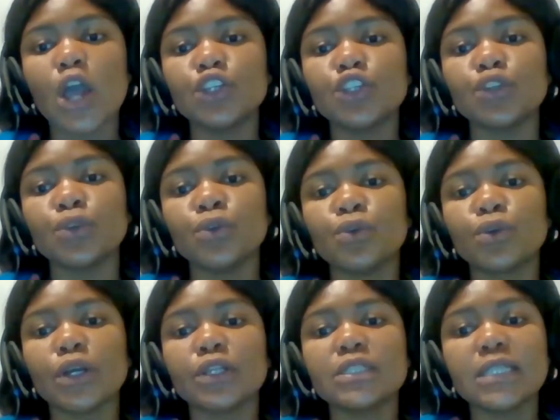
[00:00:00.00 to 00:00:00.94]
to
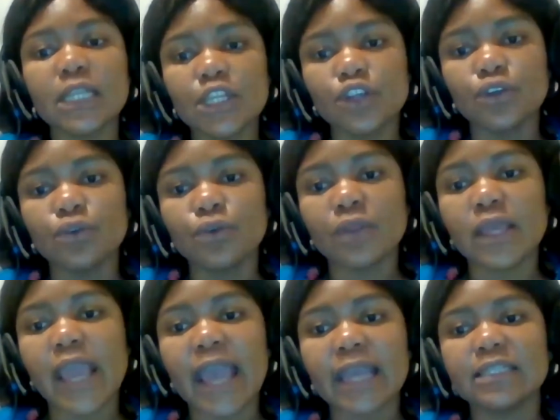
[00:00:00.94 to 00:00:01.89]
continue
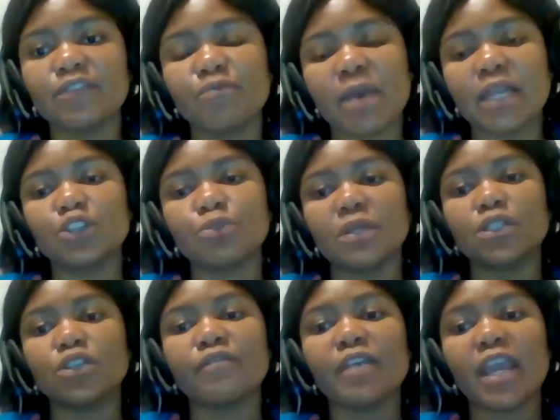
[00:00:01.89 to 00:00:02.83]
the active
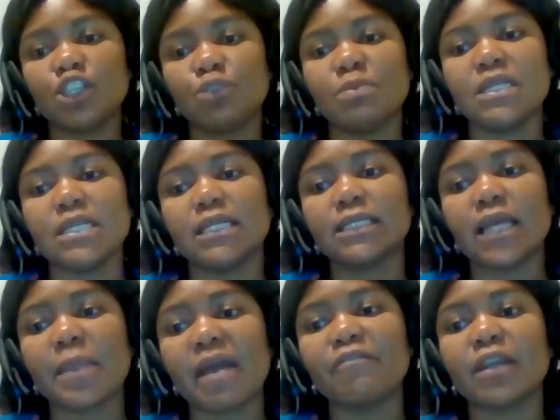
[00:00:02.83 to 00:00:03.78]
management of HBD's
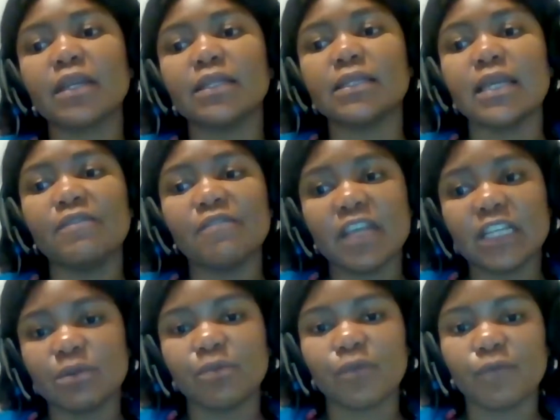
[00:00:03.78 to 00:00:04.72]
South African
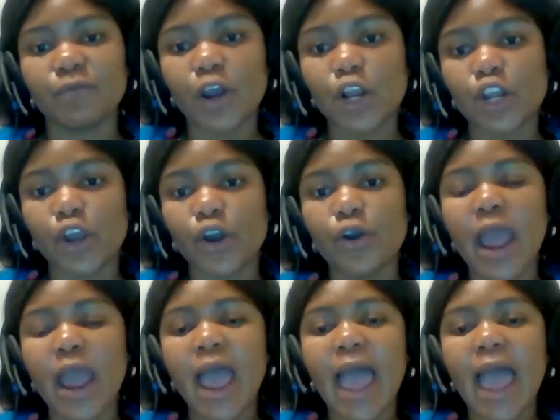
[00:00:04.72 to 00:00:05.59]
investment portfolio